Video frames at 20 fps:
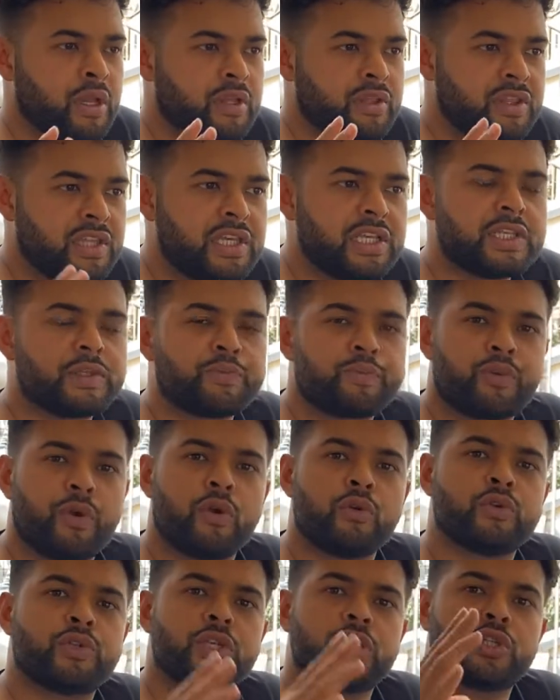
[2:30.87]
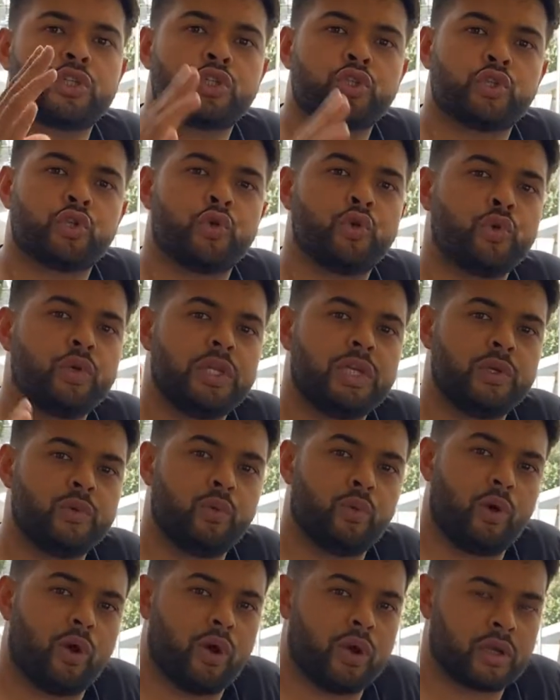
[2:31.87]
this process truly
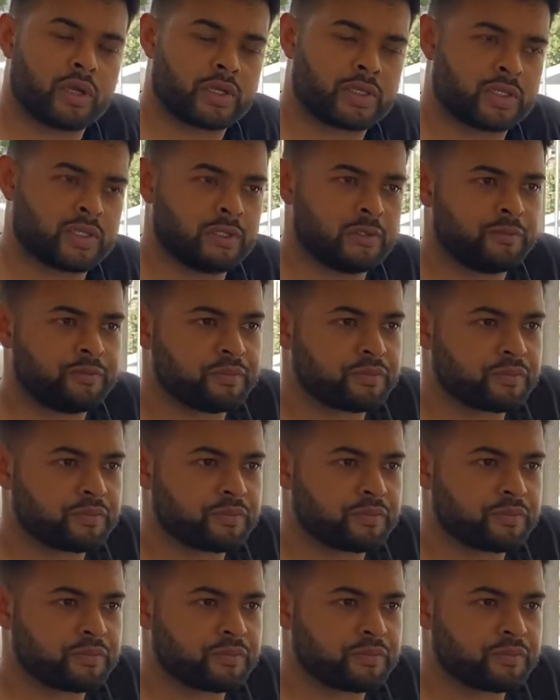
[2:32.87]
works.